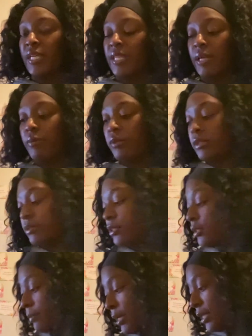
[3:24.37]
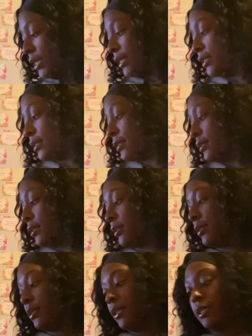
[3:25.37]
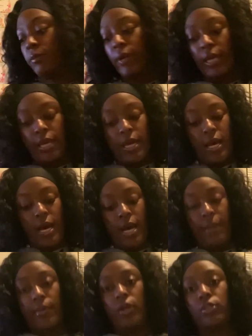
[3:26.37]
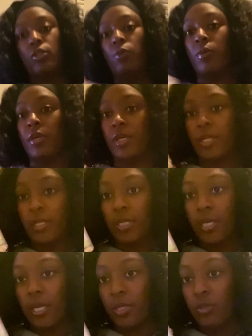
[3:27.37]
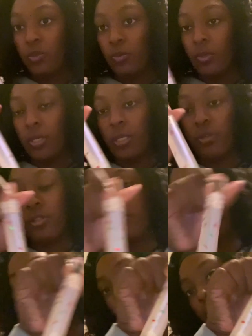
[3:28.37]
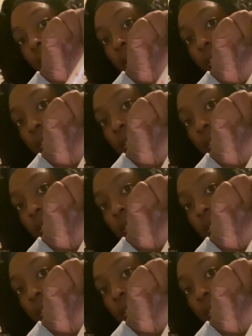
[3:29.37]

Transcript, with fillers: they weren't to my liking. Anyway, I'm also wearing a new Christmas lip gloss